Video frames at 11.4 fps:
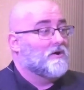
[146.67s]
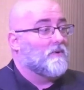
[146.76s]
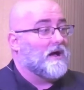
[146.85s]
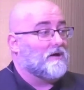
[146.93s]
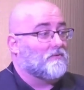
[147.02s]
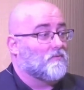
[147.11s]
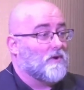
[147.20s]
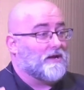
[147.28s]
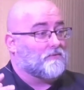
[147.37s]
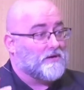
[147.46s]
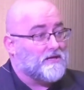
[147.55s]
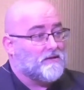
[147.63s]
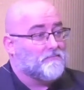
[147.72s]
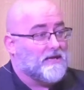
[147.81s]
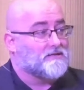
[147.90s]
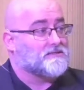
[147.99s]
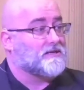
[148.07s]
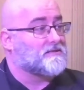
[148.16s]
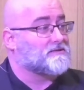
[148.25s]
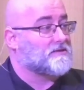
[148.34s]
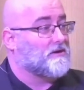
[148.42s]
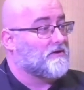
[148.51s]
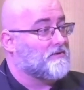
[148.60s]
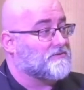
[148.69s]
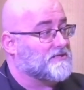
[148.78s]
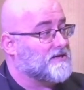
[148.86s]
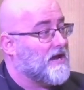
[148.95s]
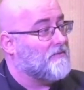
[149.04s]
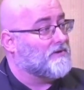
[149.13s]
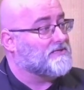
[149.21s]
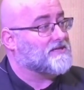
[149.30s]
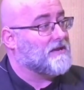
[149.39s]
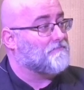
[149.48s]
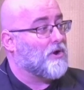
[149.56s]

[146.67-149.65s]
well, what he really means is, you know, there was a time when St.